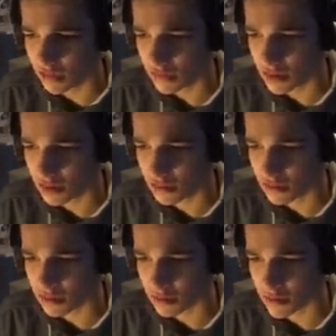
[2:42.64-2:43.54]
I'm gonna do
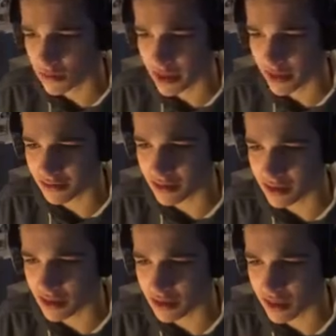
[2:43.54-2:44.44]
is I'm gonna take out
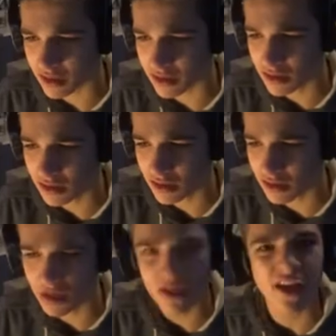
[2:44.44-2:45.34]
this assassin.
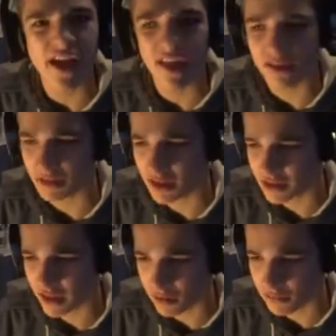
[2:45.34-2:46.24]
And I'm gonna
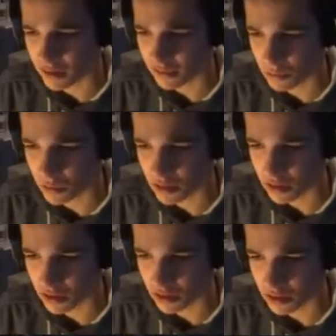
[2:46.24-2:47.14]
take over that
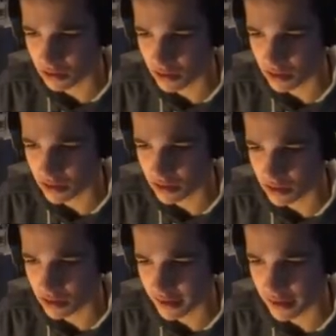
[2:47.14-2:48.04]
mortar. So let's just
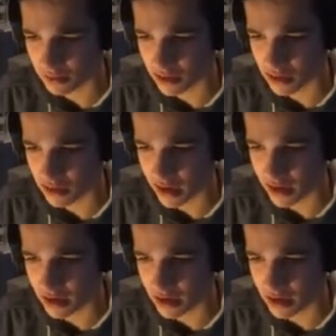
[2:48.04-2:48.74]
take out this guy